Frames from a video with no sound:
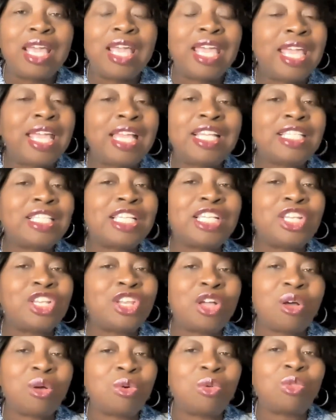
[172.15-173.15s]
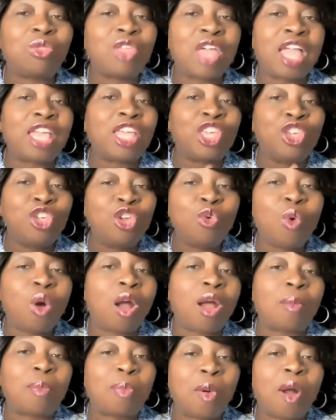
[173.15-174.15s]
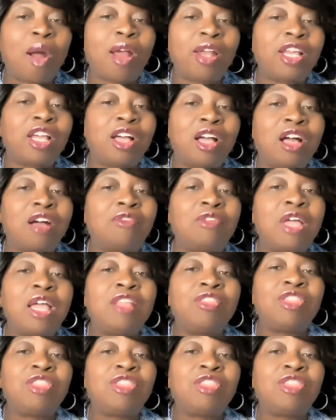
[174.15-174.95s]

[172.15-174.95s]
He doesn't know that you are part of